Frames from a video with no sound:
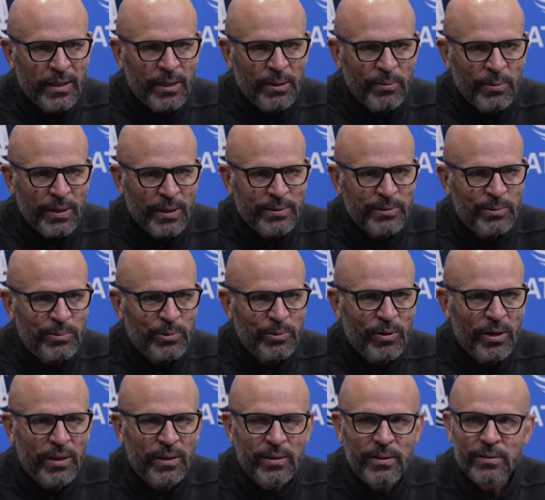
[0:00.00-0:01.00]
we had some
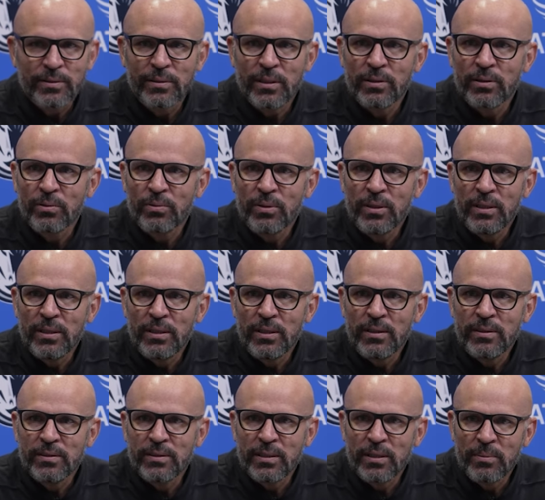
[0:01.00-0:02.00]
great looks at three,
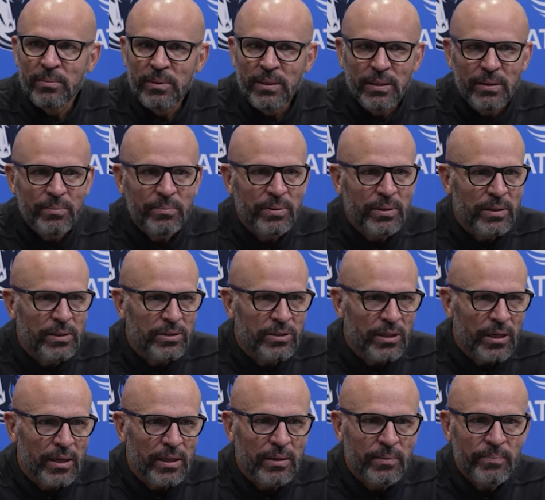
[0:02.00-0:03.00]
Timmy,
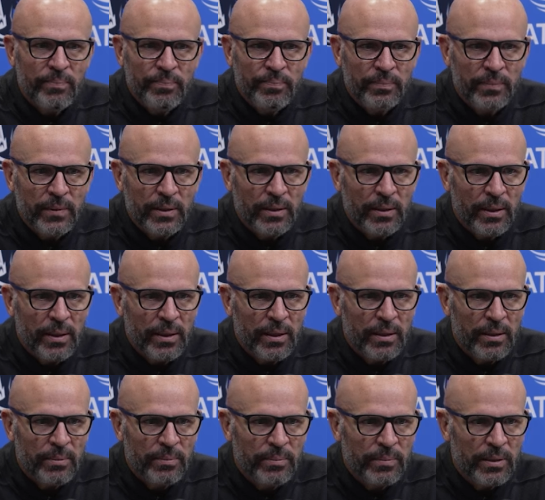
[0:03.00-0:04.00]
PJ.
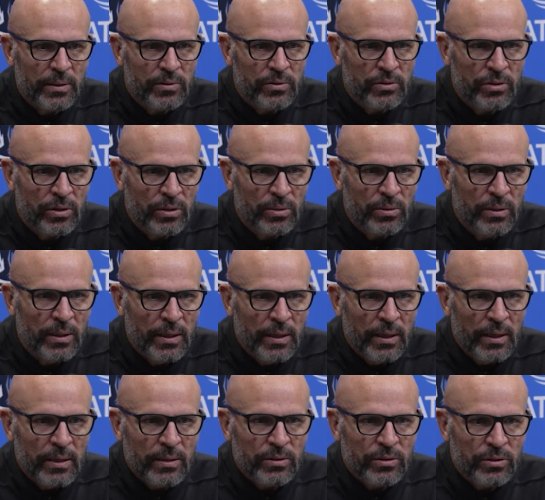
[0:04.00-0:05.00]
And so
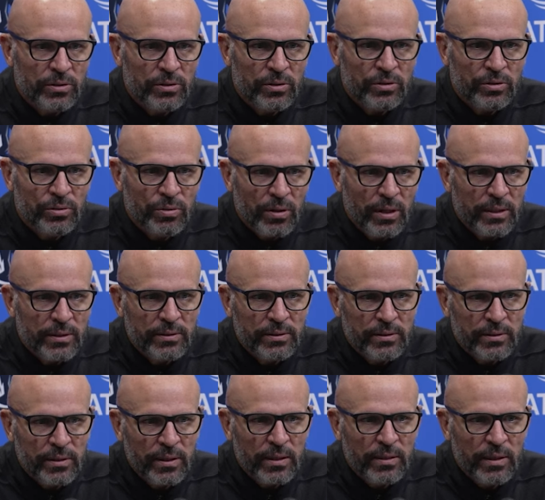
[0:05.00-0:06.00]
just the
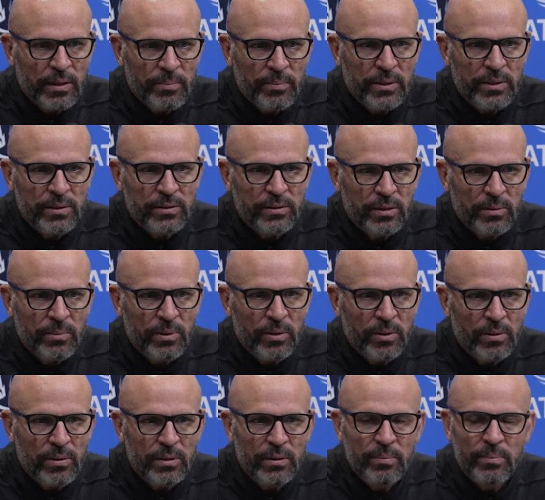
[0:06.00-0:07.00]
trust that they missed some
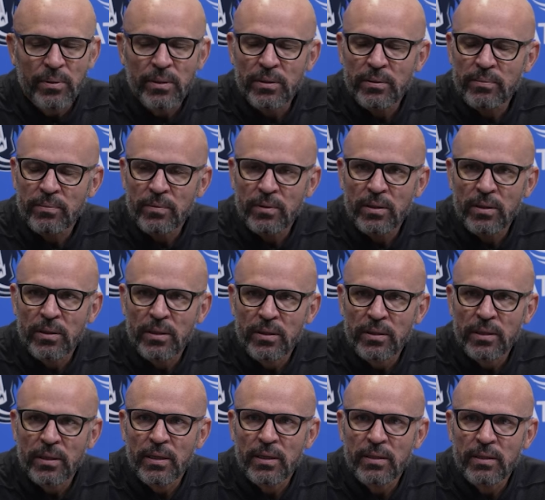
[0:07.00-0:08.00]
early, but
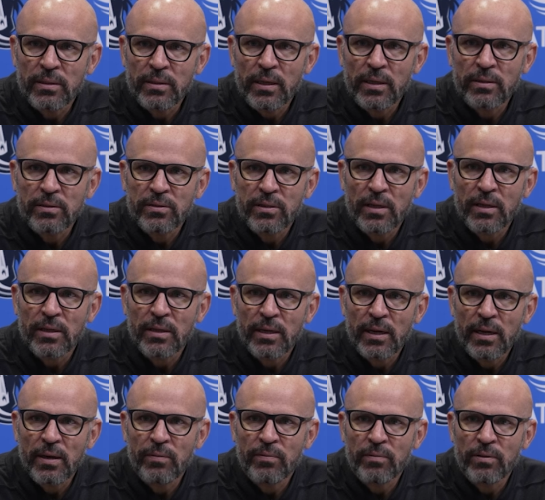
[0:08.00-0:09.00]
again, in that second
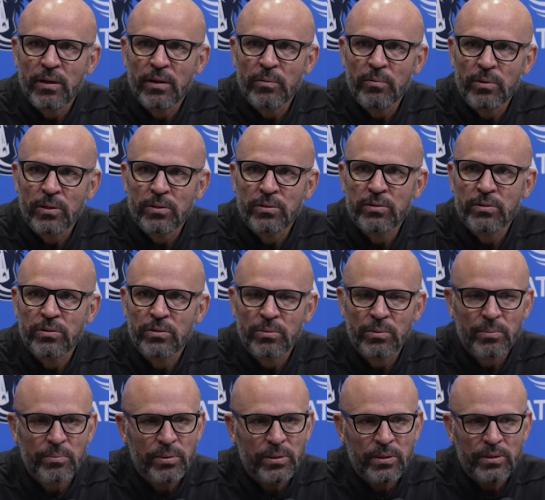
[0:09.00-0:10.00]
half, they went to him,
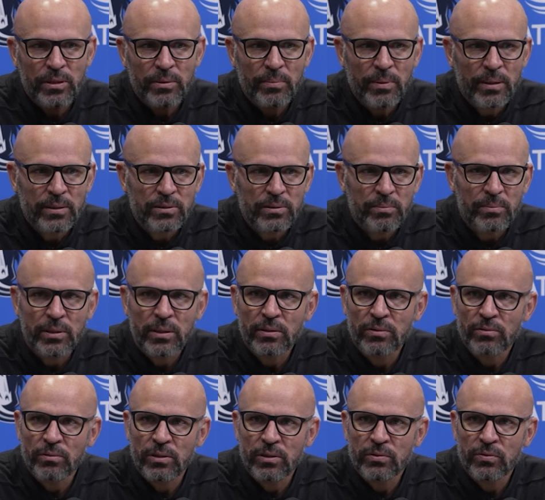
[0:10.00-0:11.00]
and PJ made some big
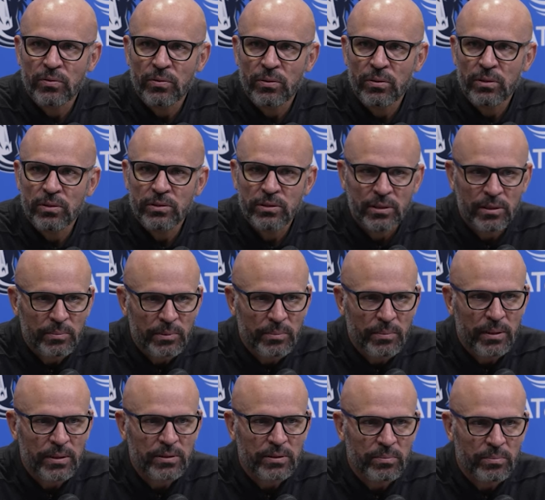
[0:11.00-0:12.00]
threes for us. Timmy
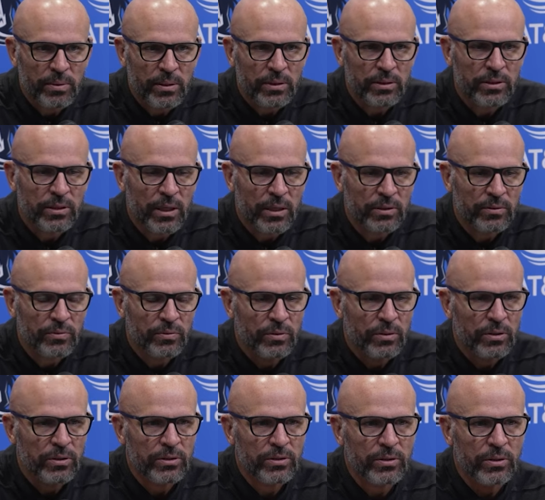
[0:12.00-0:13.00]
made some big shots
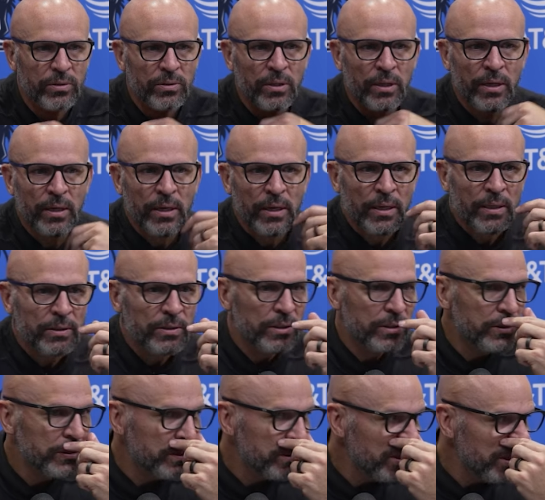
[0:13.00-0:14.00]
for us. So
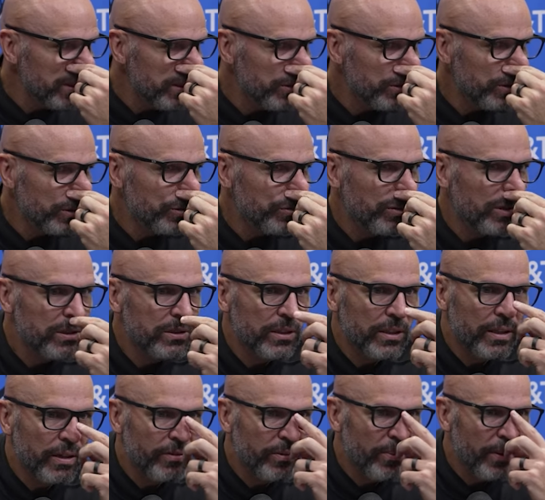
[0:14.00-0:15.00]
just the trust
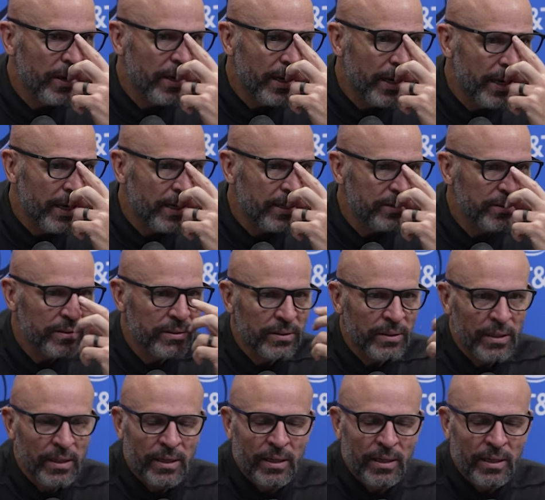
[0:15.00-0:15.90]
that everybody has in